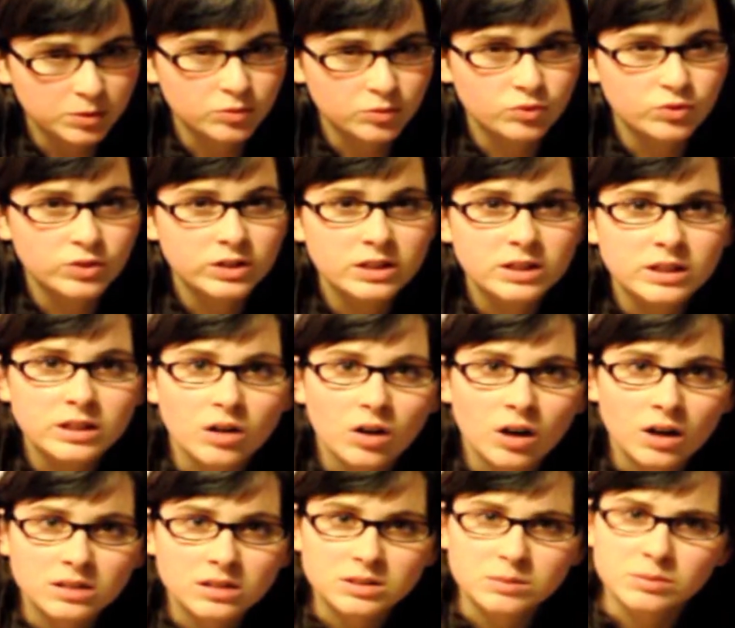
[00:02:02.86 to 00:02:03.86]
be really
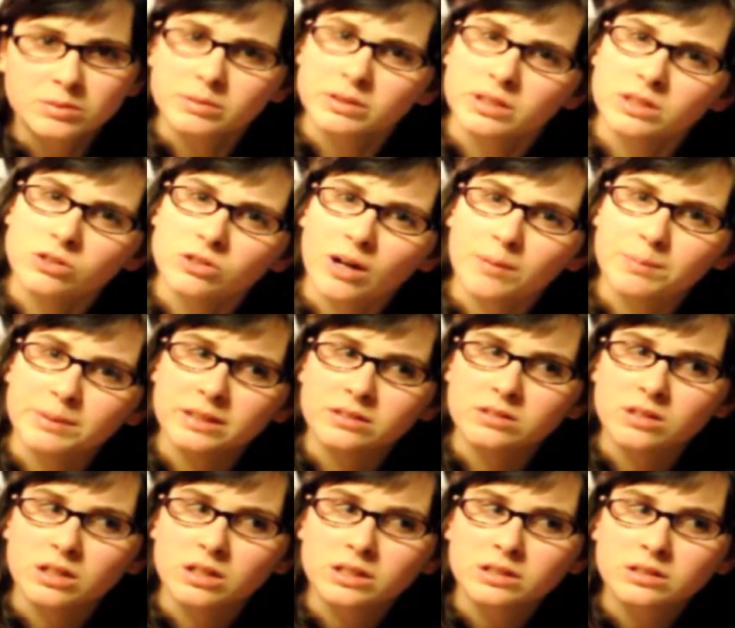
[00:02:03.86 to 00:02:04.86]
awesome to be a
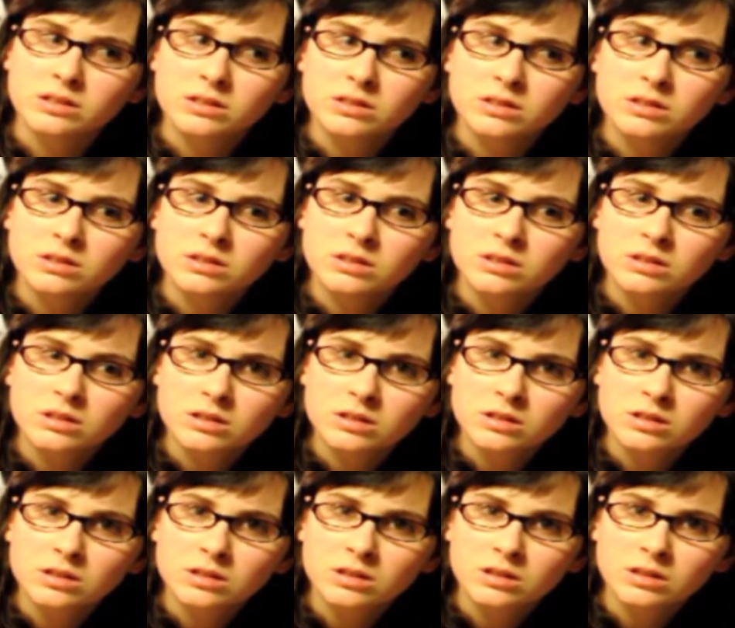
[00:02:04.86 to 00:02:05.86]
trapeze artist.
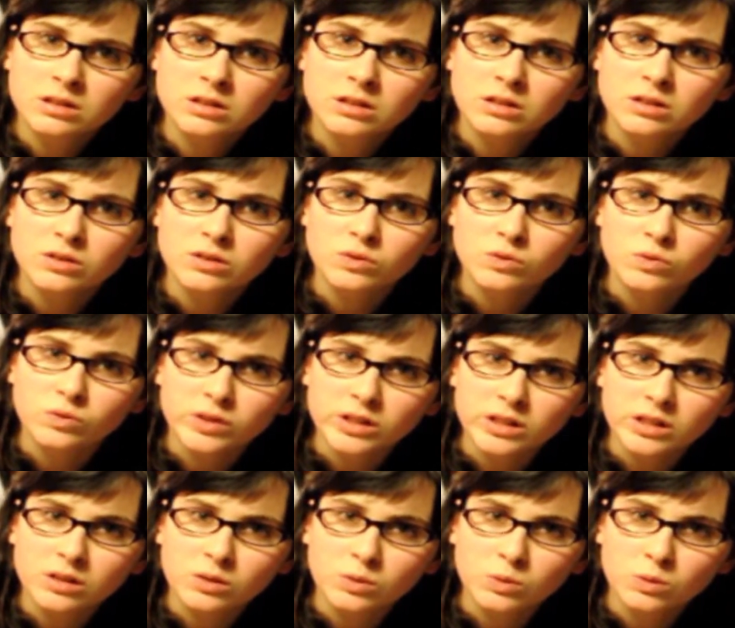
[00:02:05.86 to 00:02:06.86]

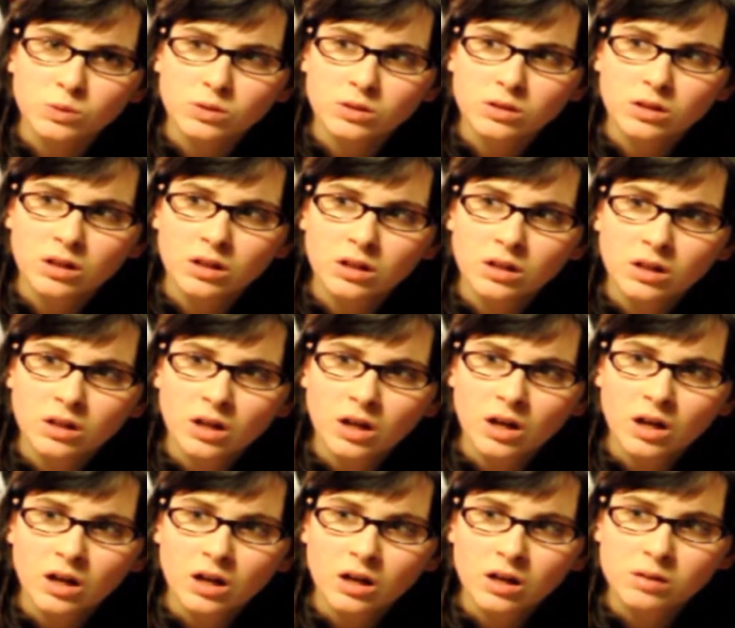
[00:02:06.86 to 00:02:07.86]
Really cool.
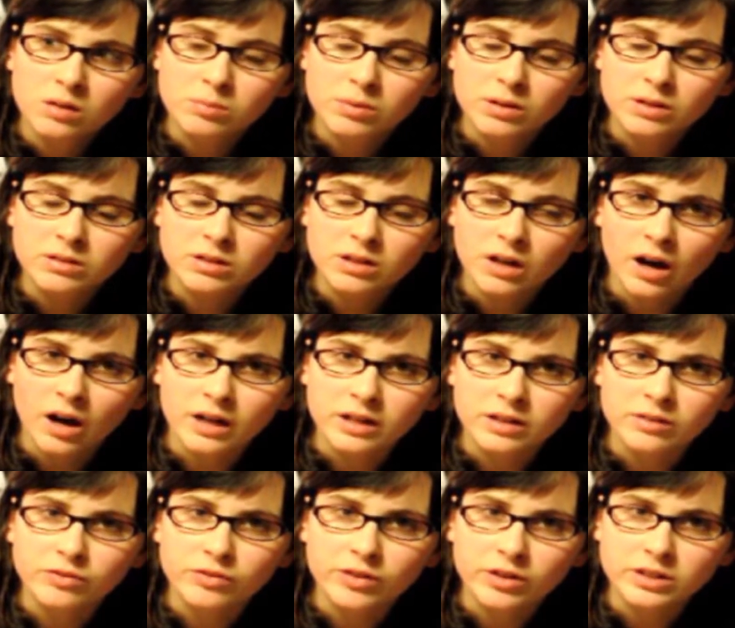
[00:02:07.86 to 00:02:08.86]
But
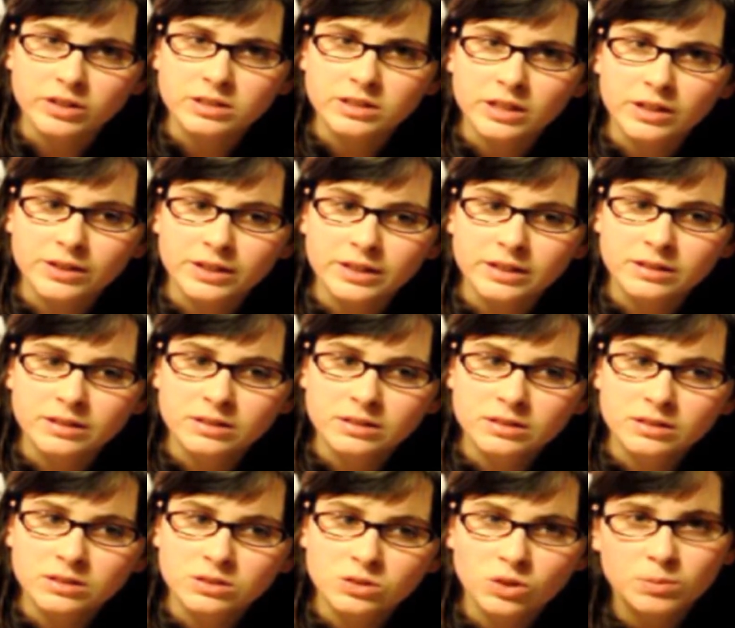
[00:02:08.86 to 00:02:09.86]
kind of very scary.
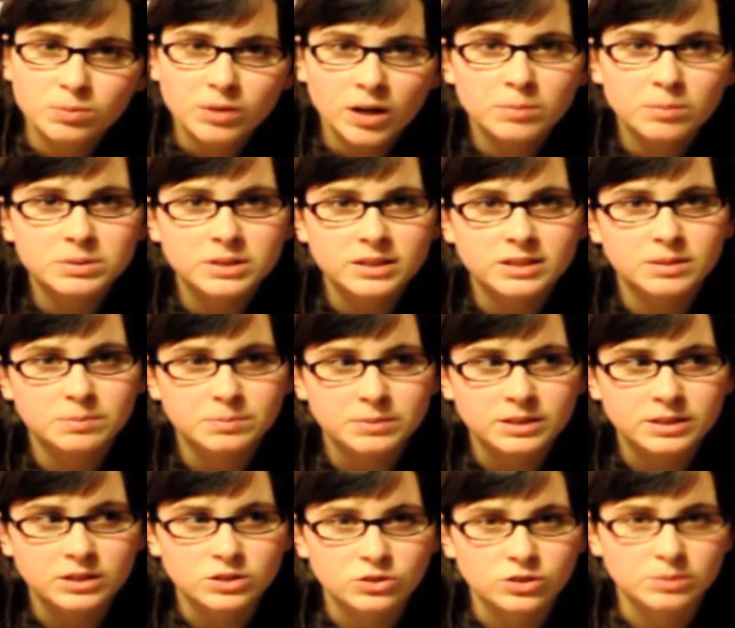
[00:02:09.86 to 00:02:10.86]
So I'd probably end up
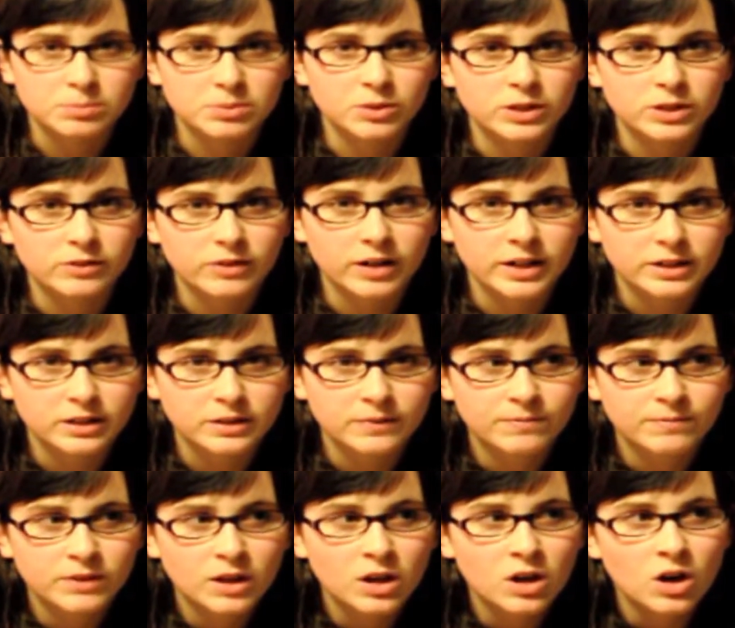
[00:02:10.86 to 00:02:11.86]
being a trick pony rider.
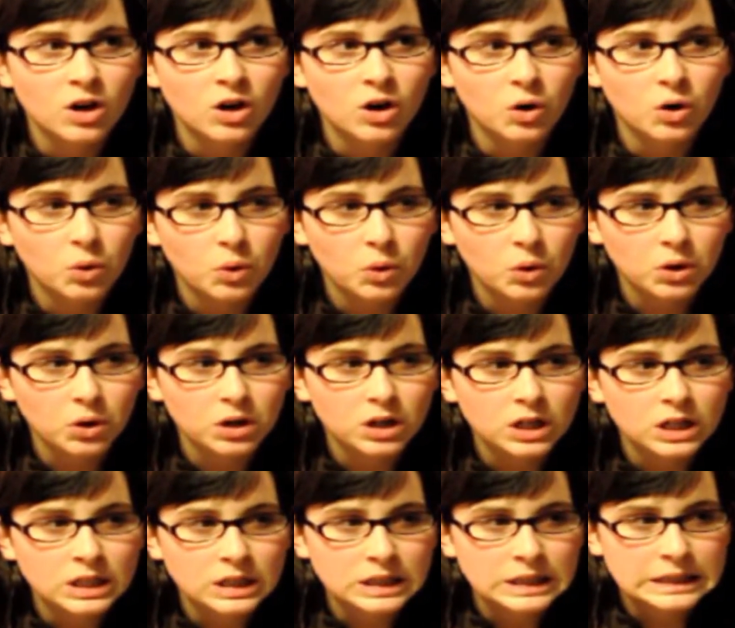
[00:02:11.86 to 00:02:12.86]

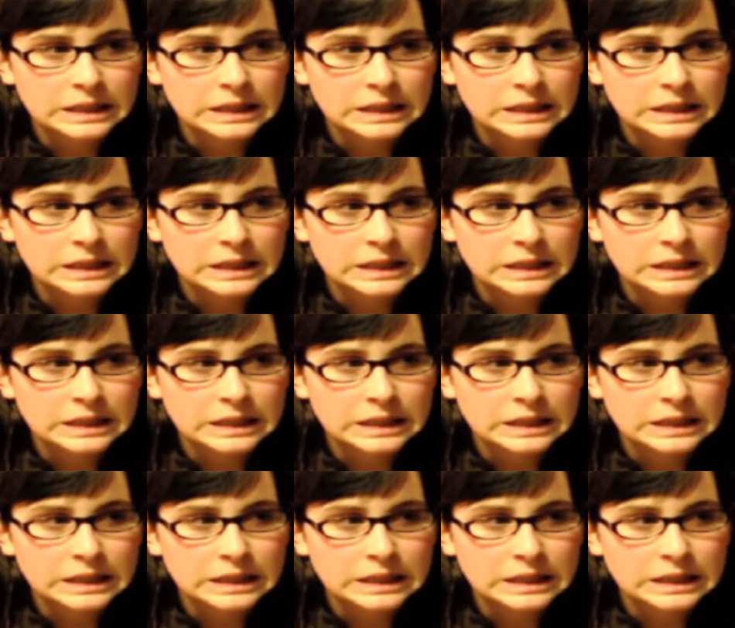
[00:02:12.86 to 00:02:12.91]
Or,